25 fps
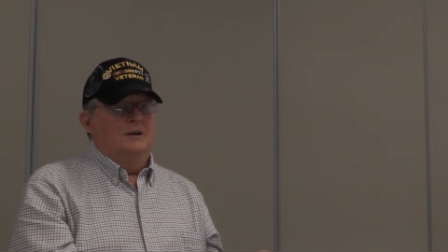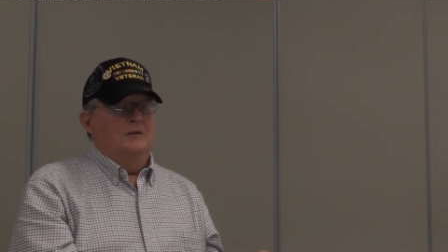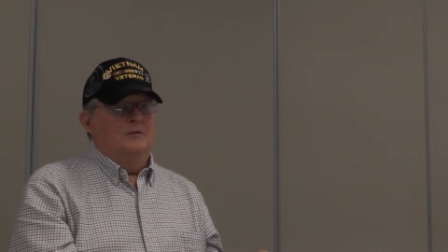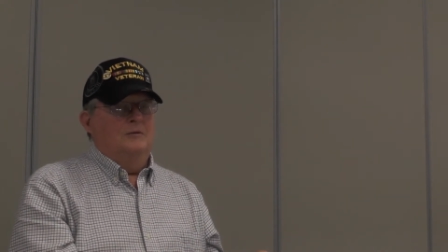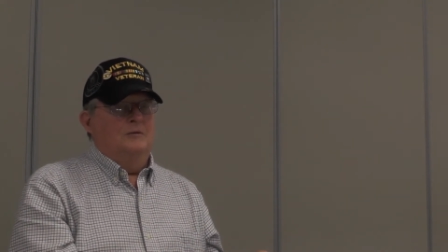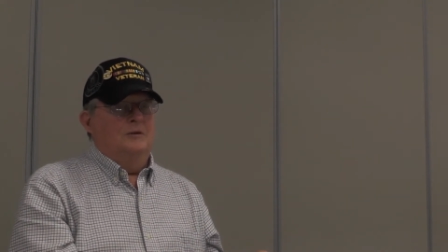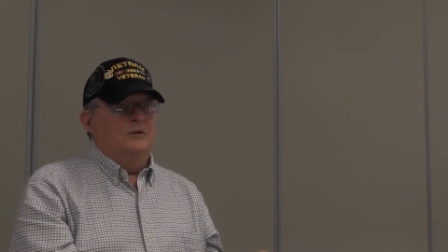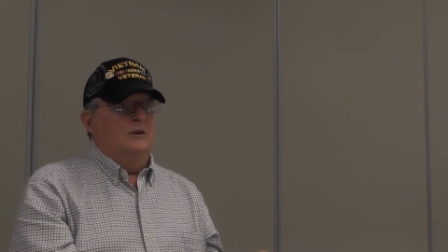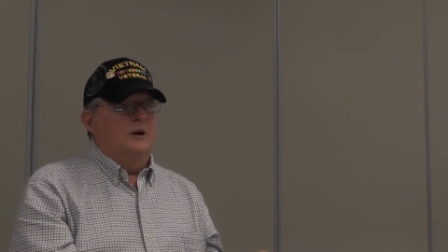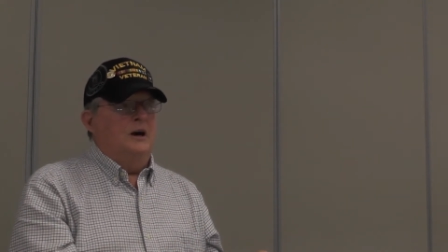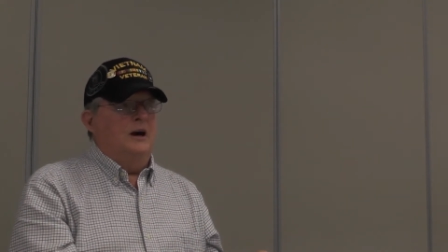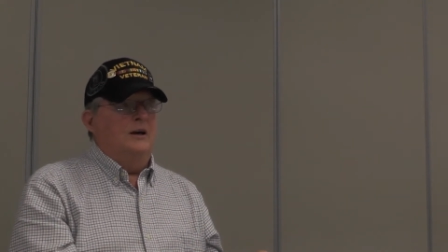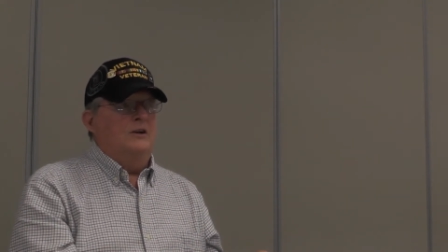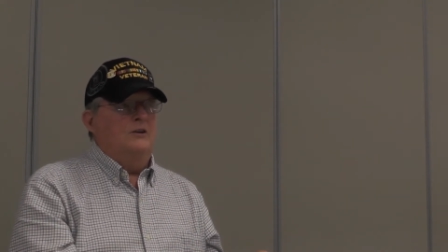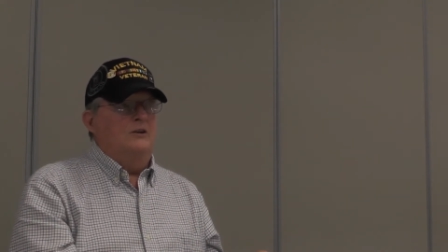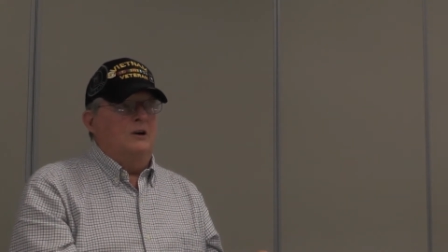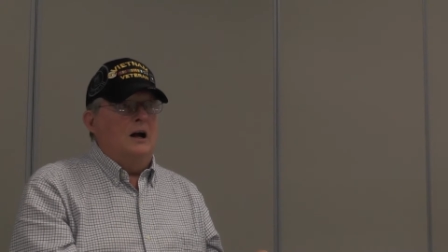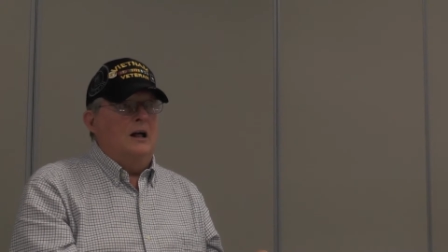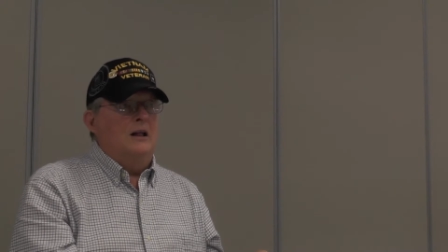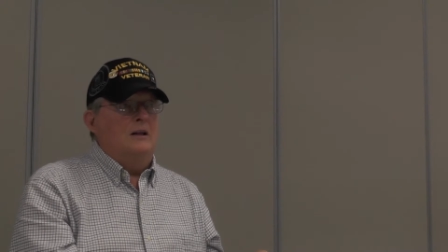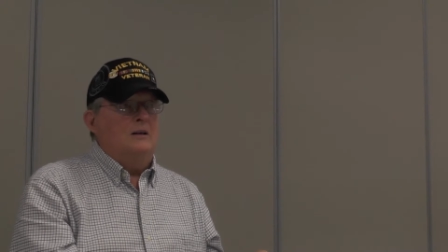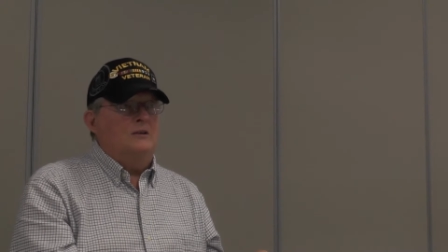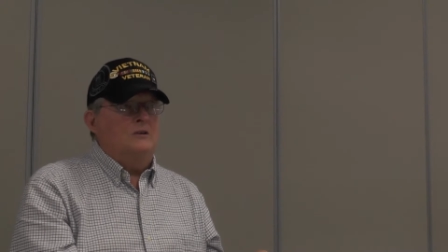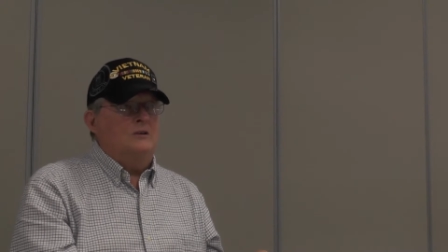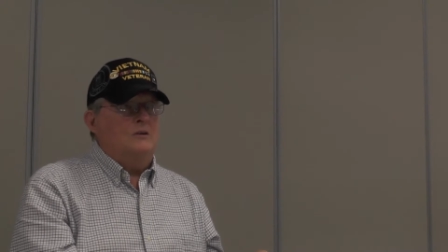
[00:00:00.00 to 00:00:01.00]
when the
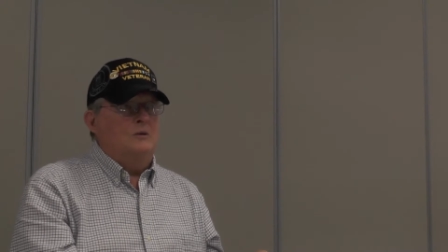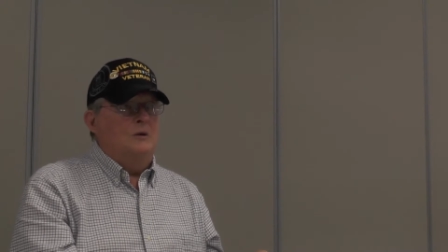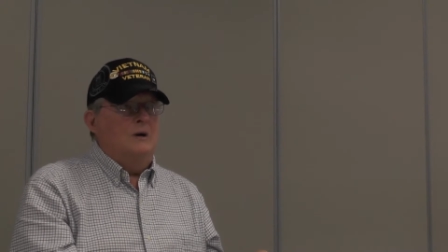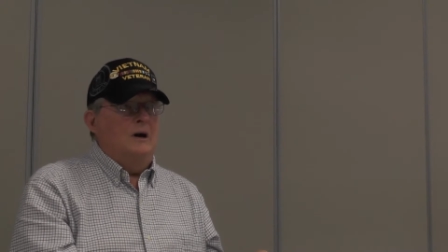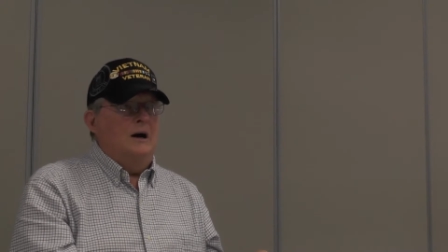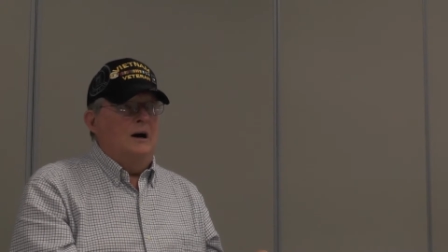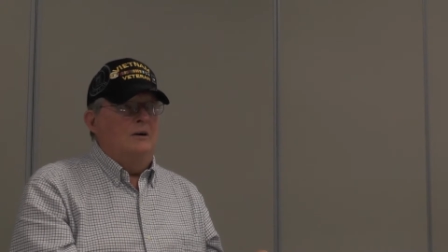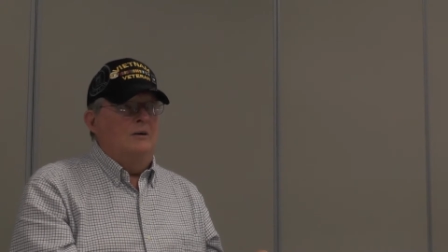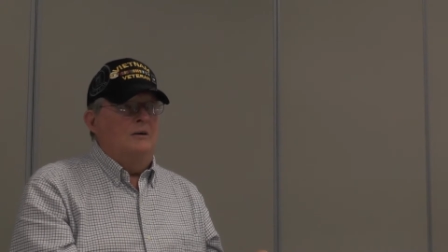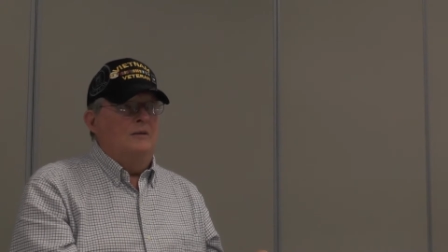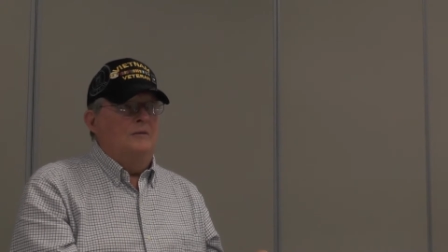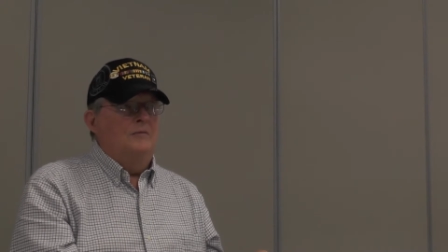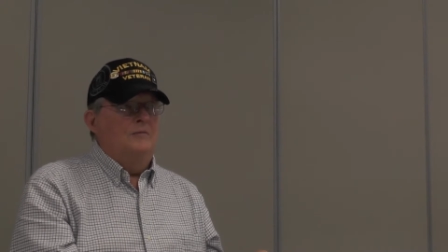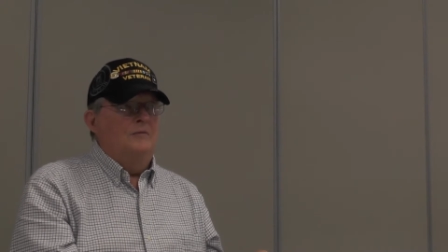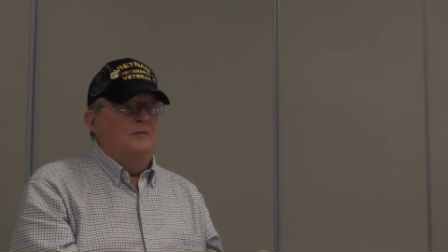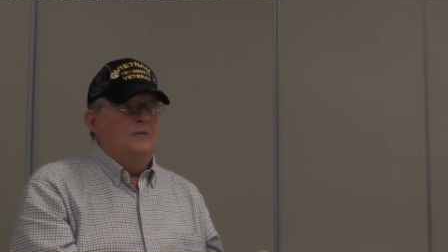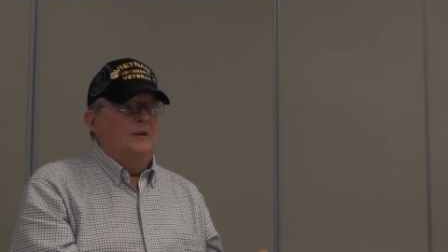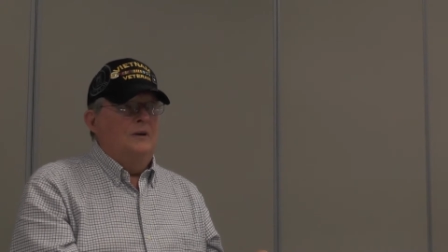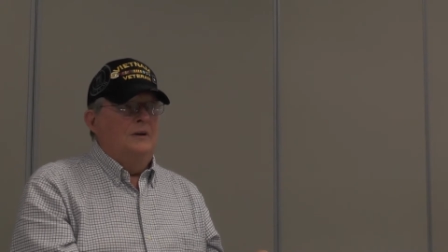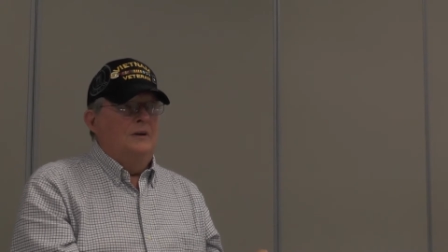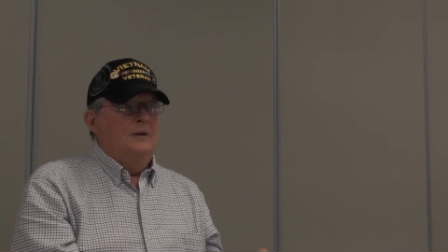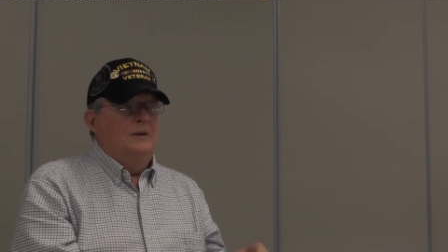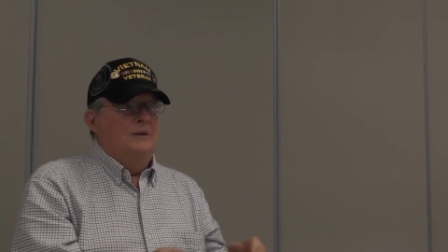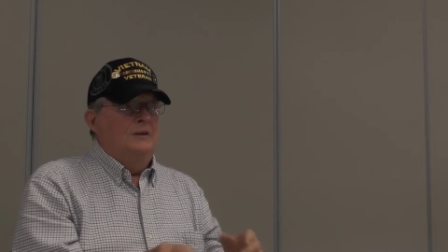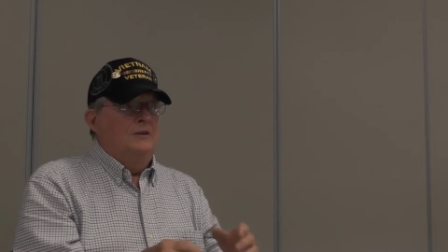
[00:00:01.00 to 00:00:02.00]
hydraulics go out,
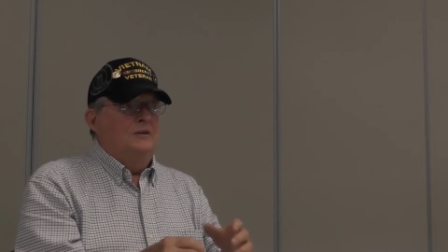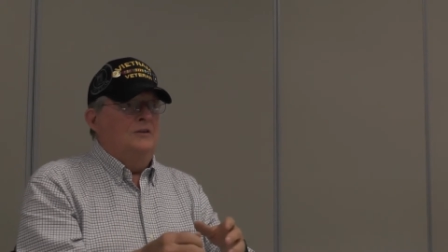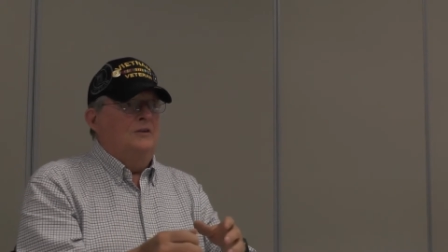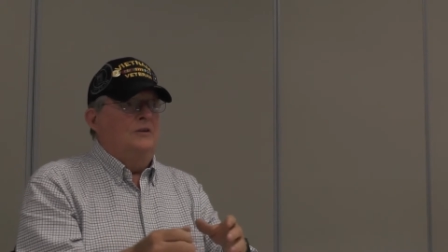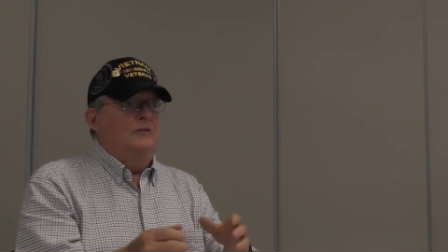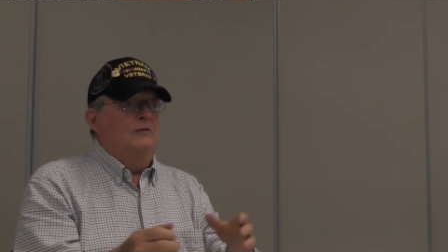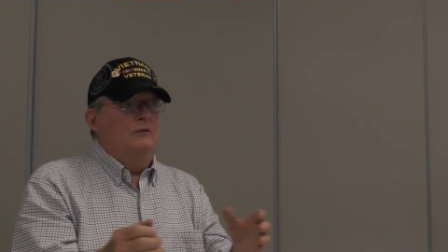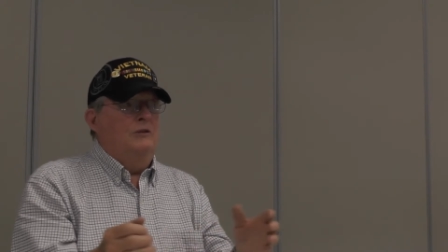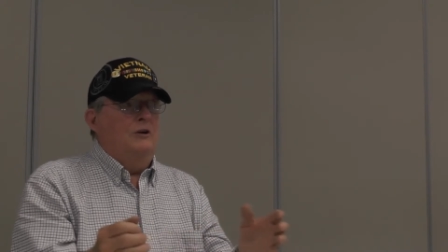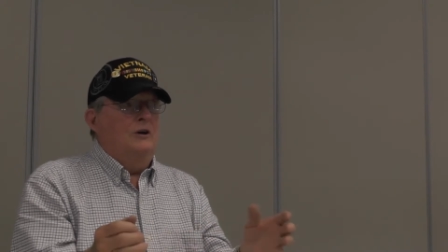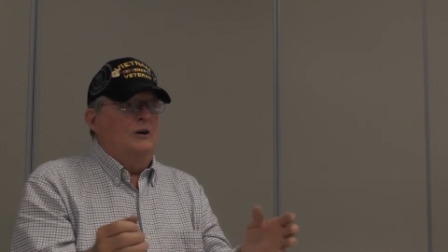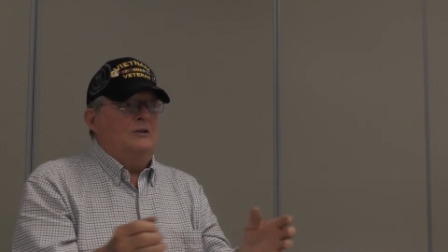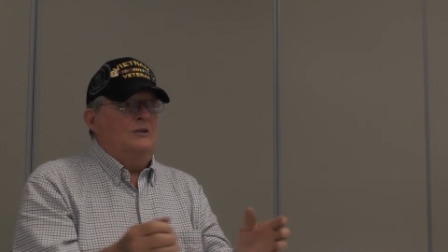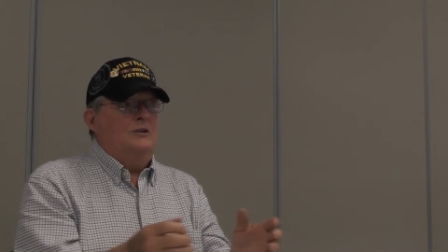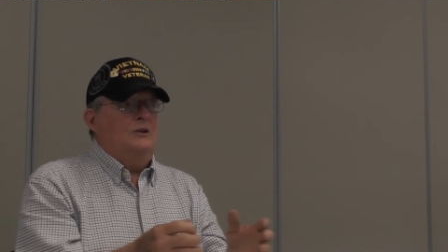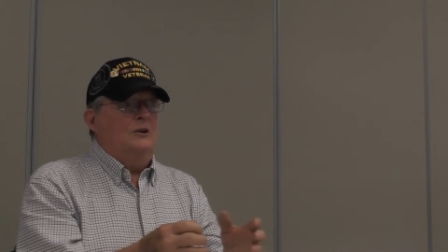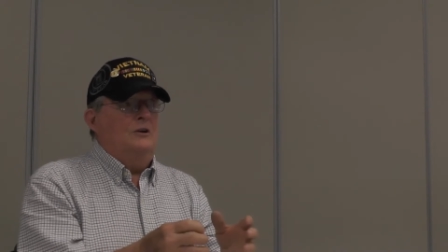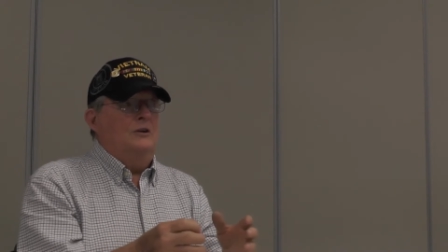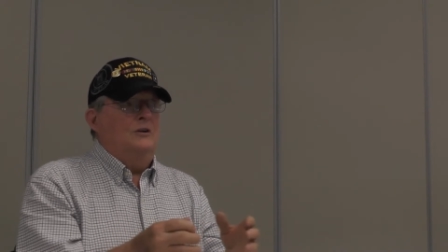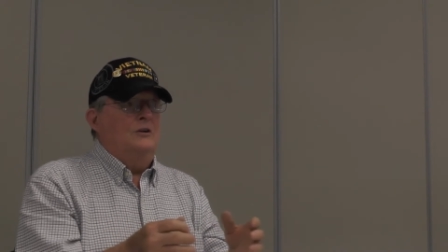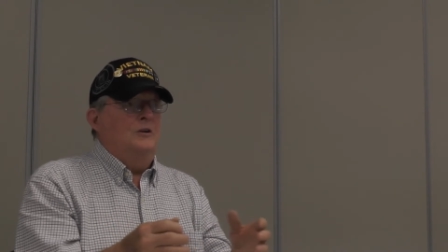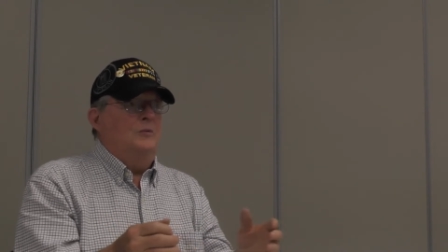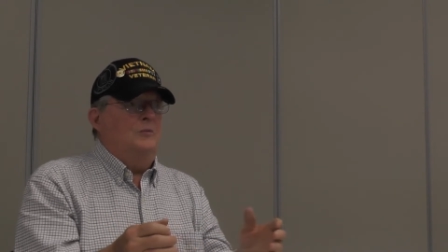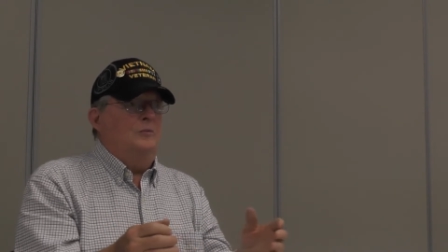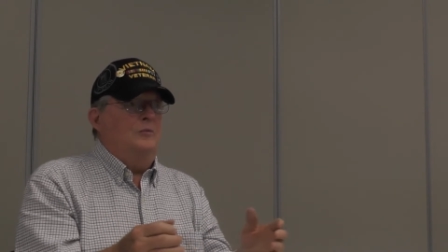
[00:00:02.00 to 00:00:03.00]
you've lost
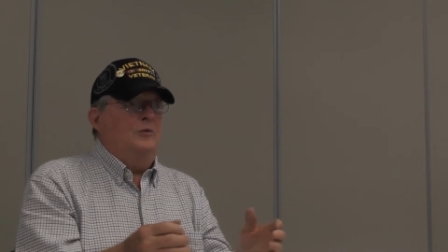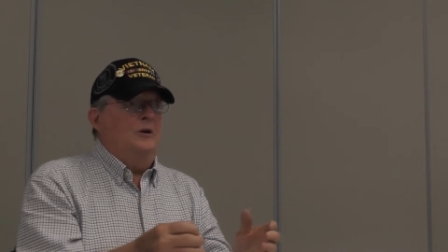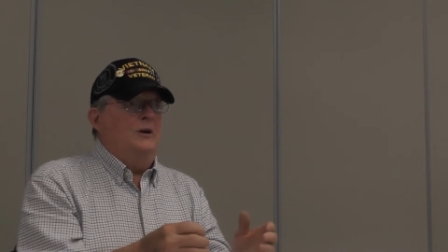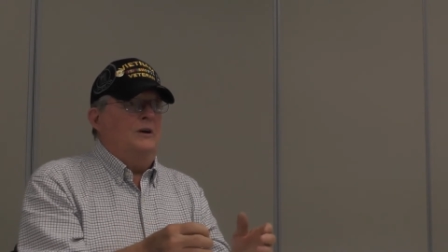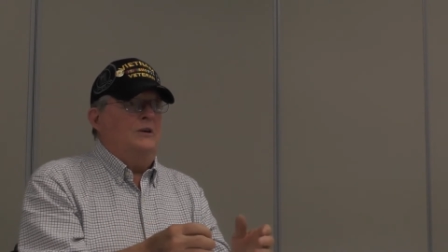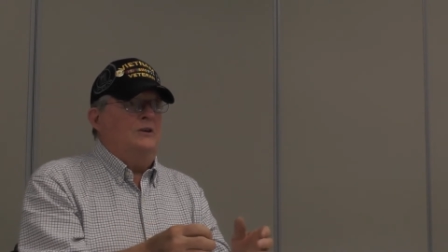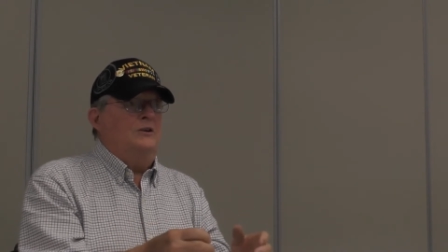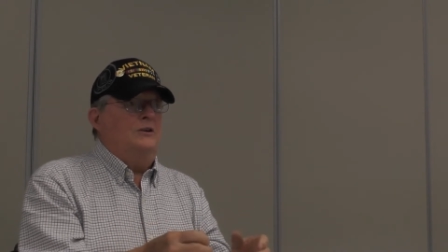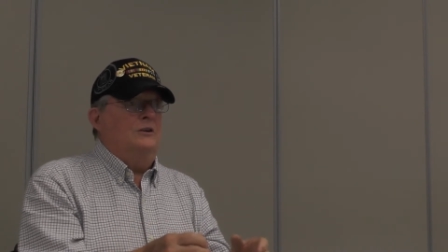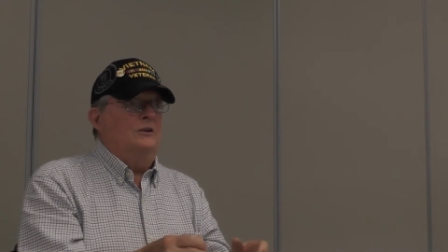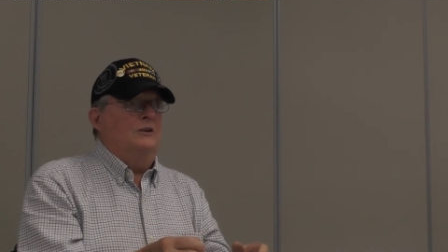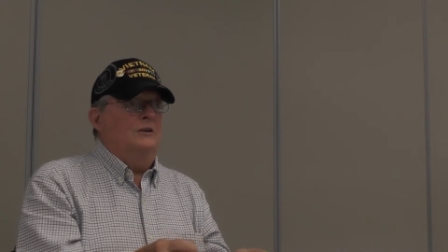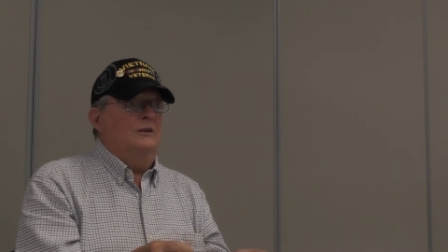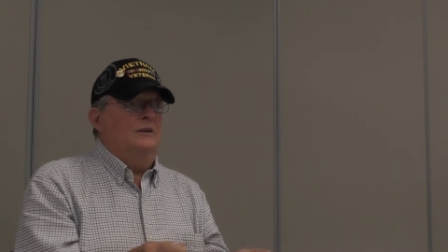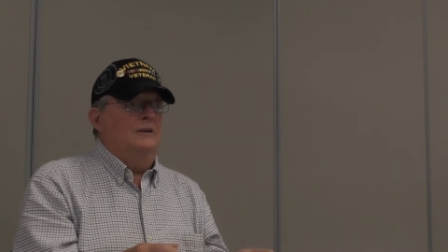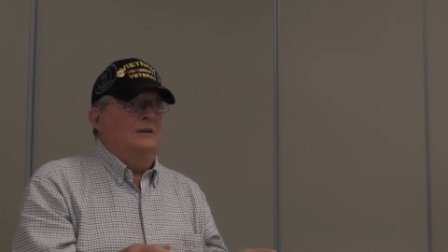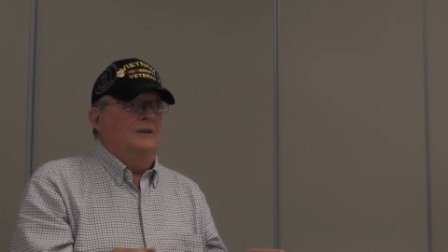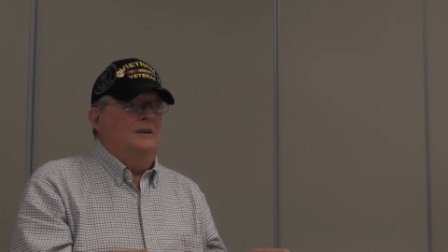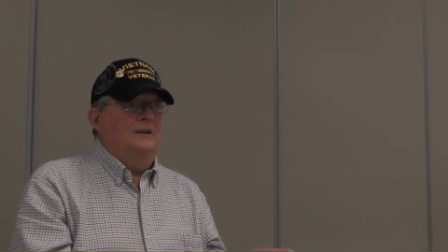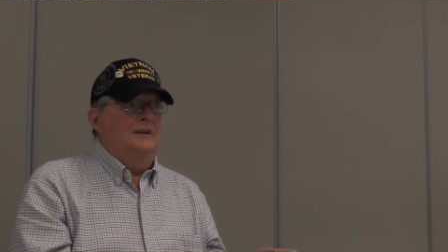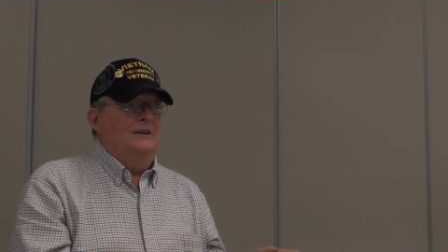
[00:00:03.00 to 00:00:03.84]
all your pressure